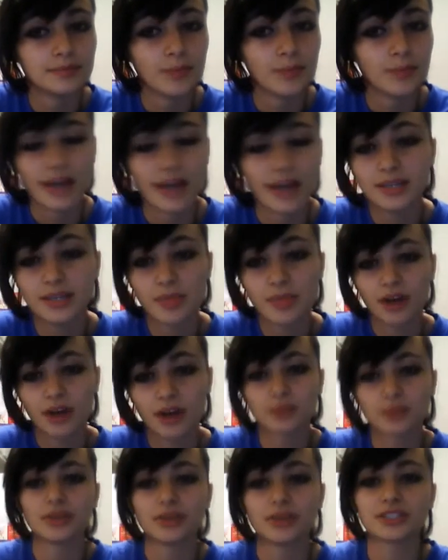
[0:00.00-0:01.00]
my deep
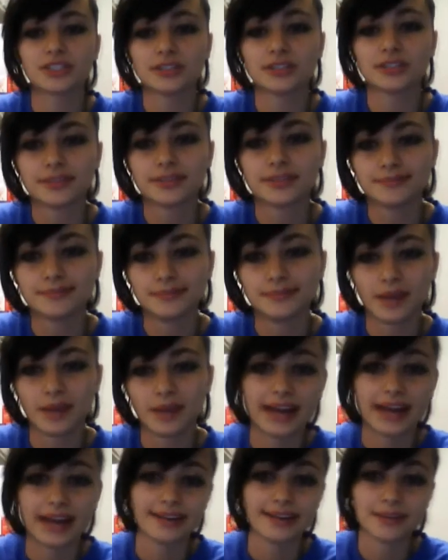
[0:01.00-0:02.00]
thought depressions
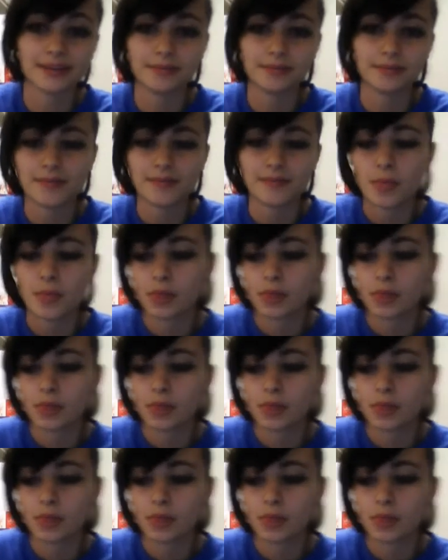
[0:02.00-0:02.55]
when I get them